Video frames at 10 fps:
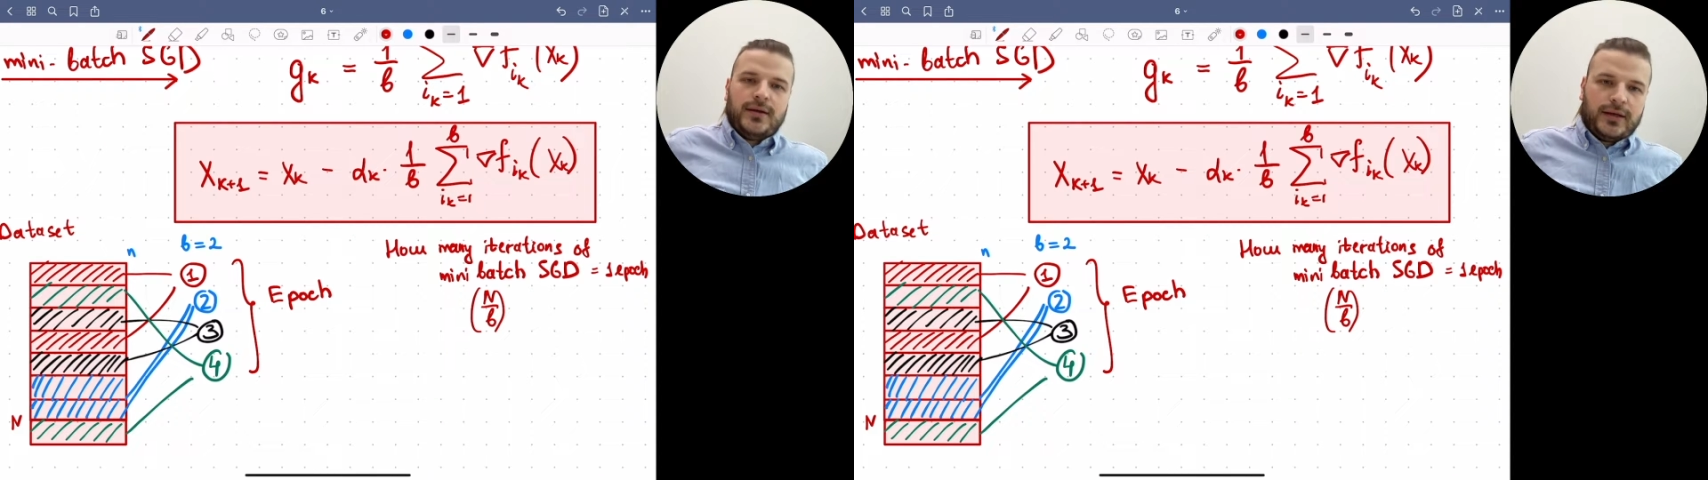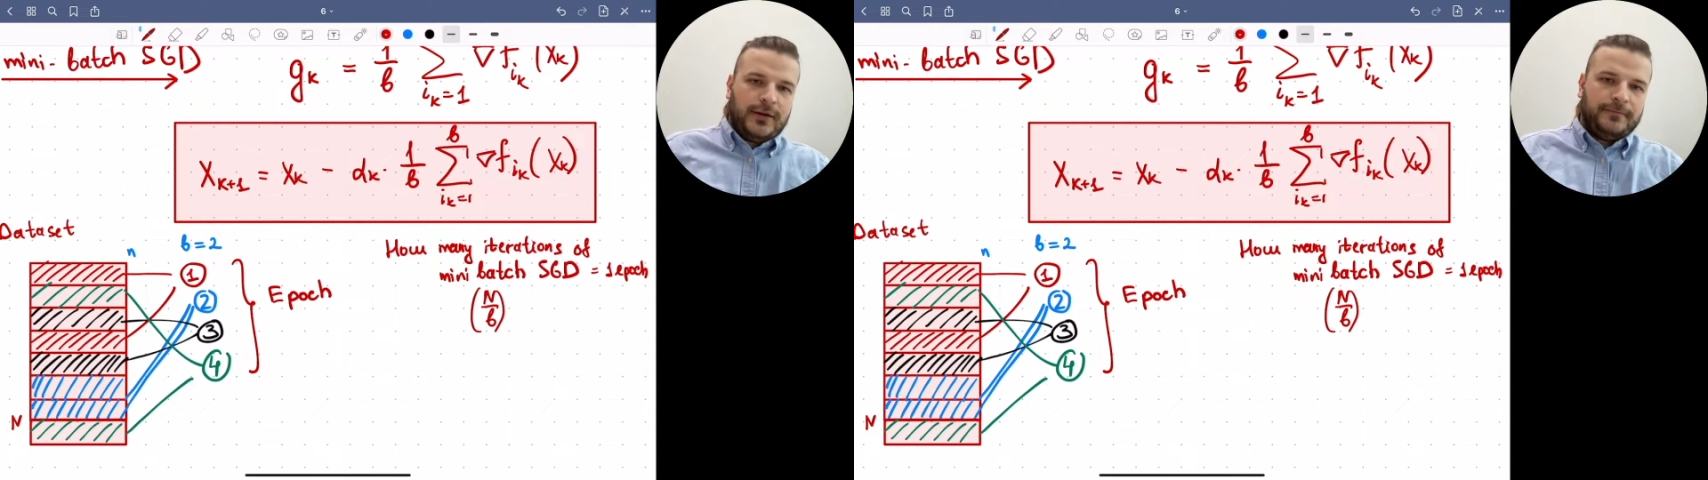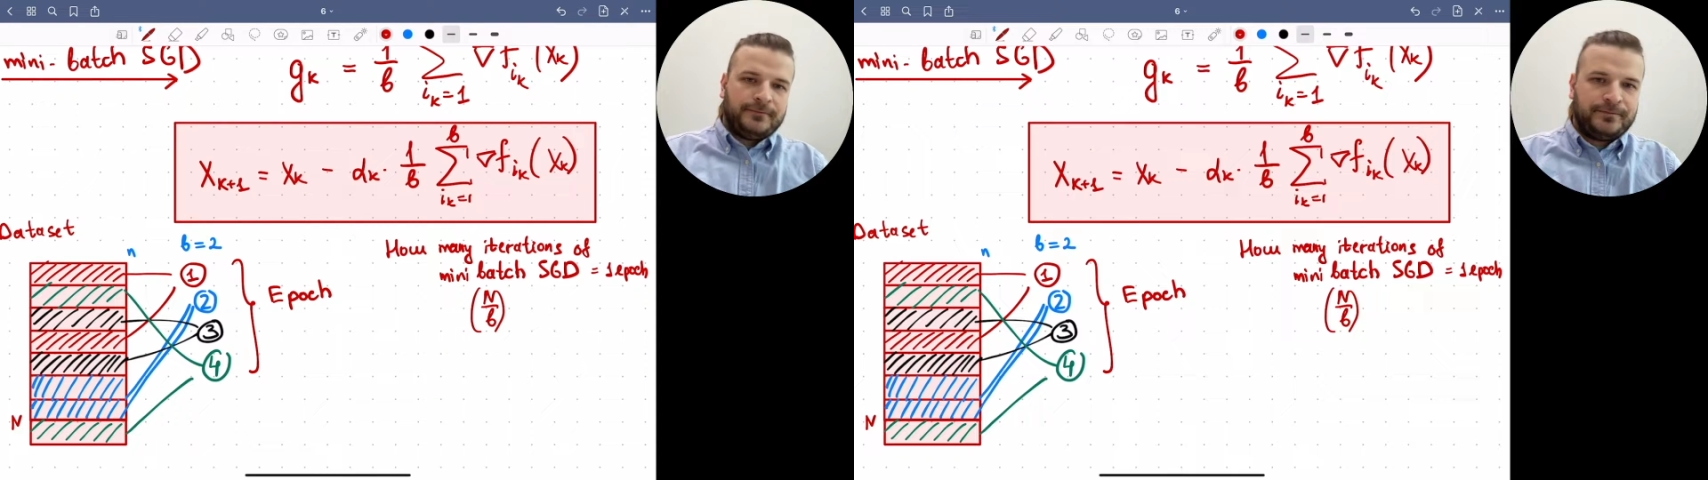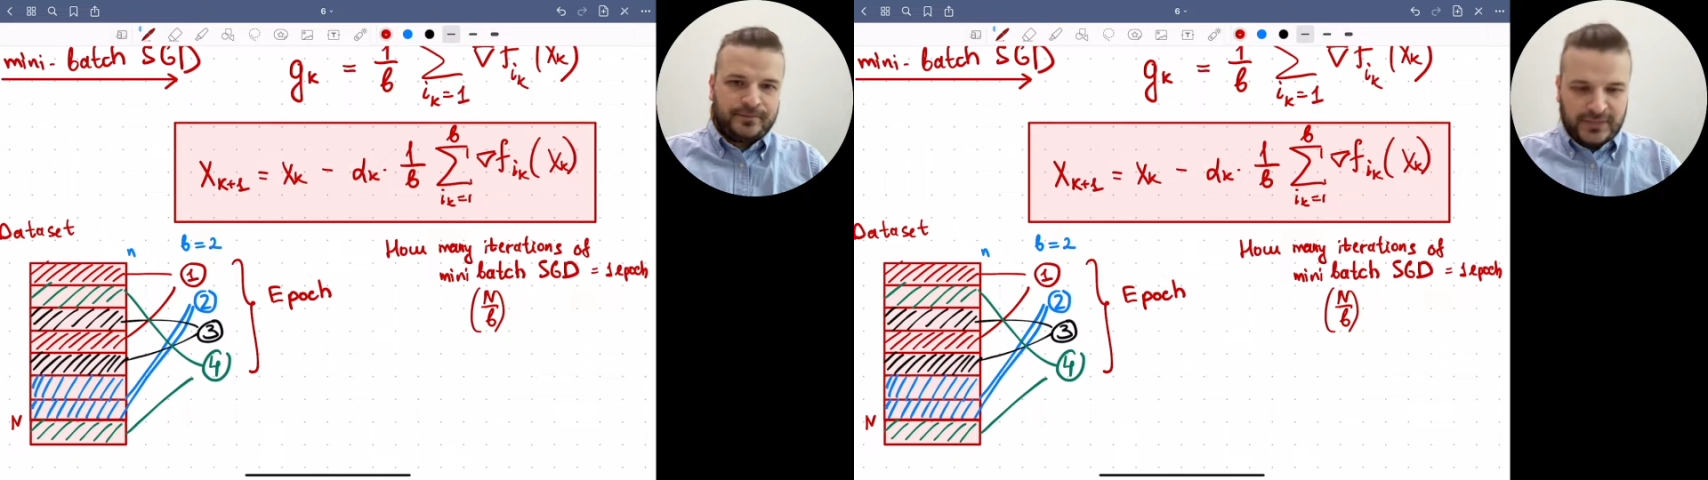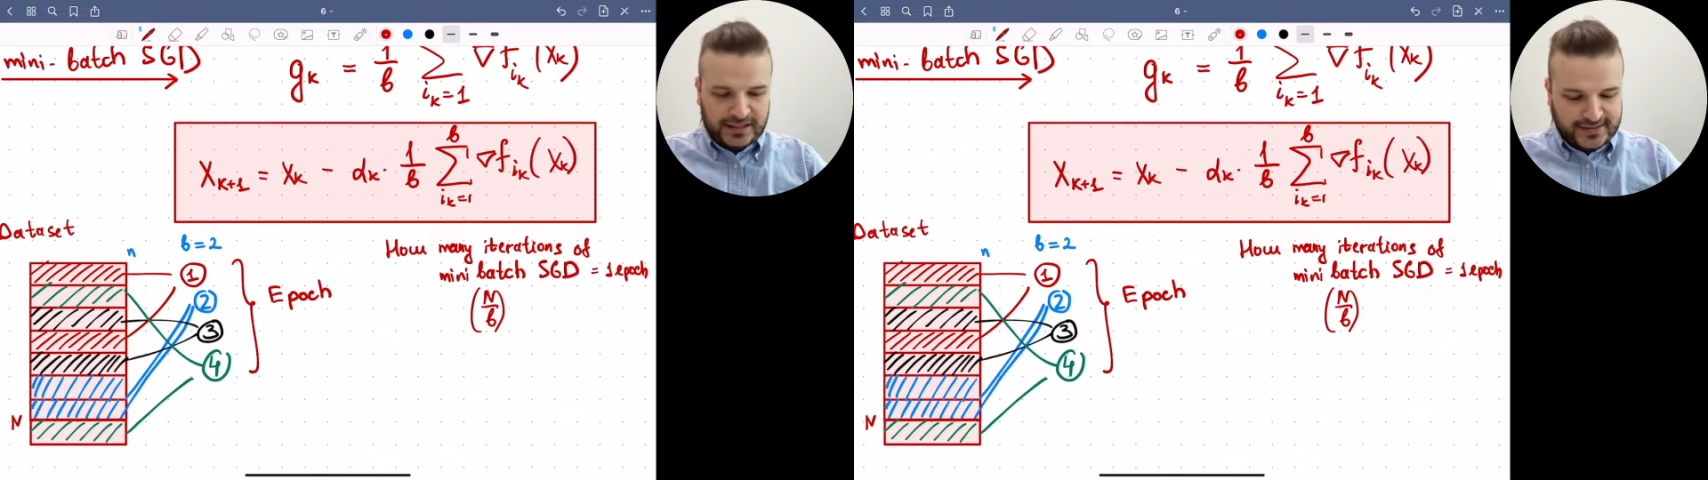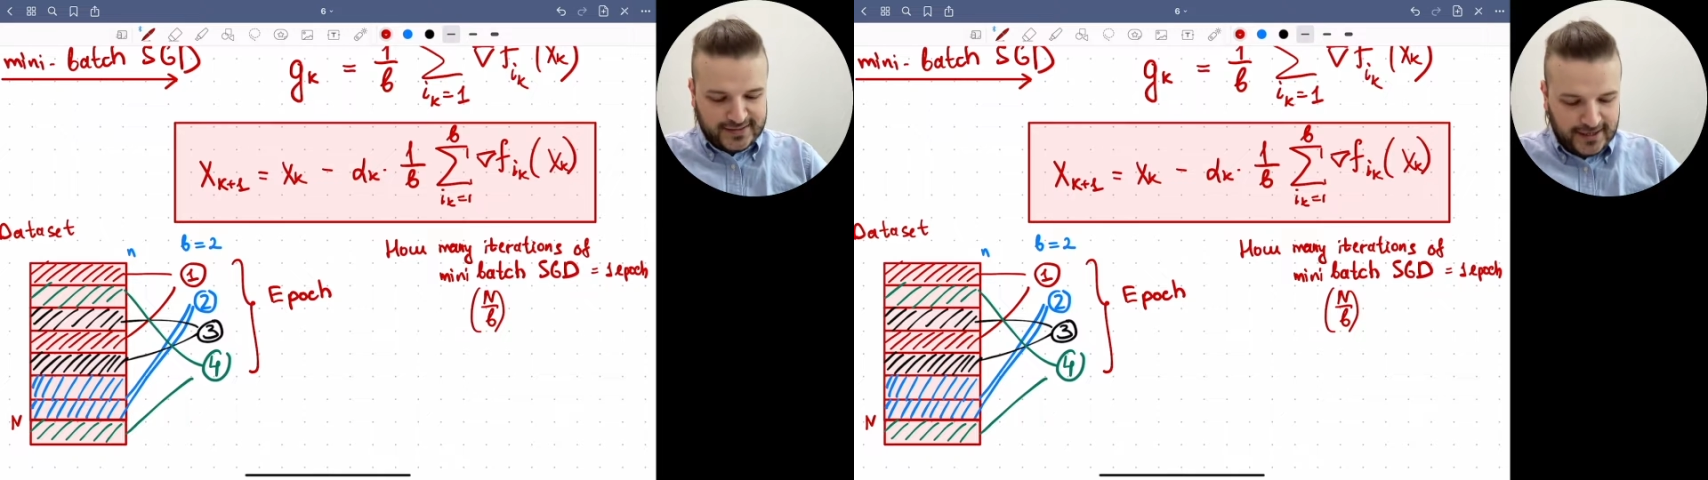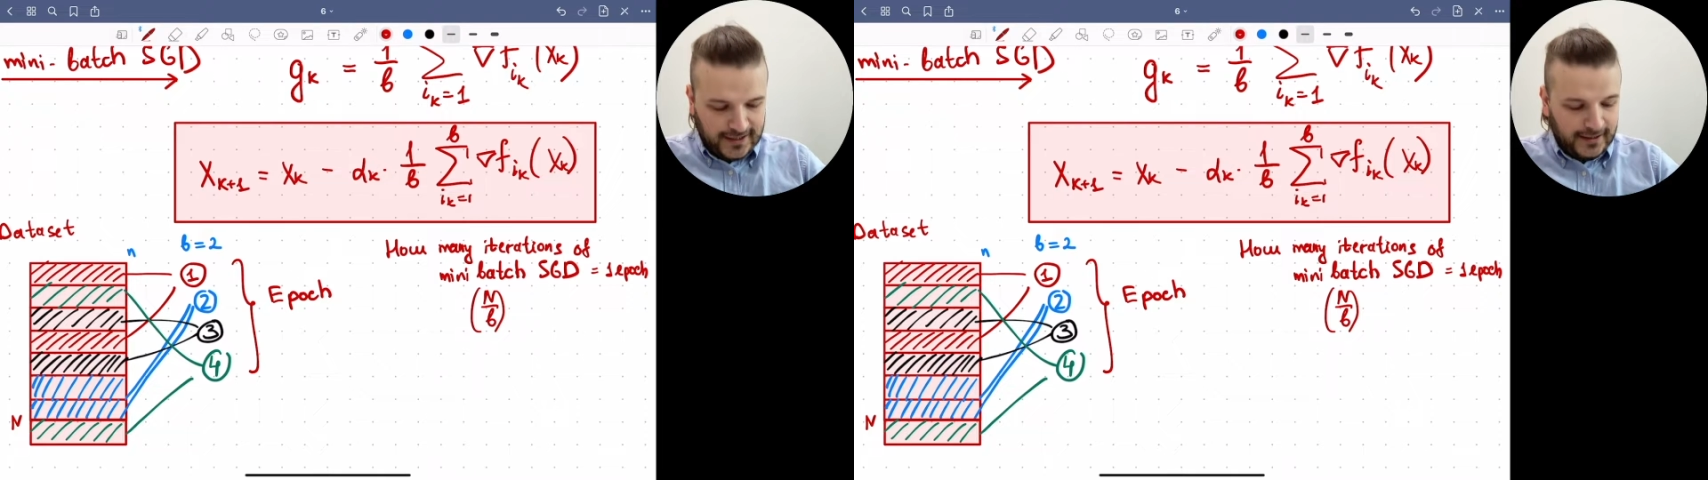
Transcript: Okay, that's